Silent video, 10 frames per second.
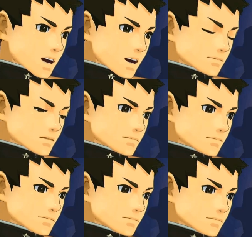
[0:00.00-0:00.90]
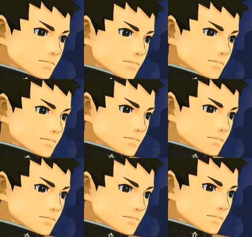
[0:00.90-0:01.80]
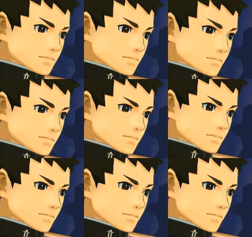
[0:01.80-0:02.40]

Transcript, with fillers: photograph of the victim, Inspector Gregson.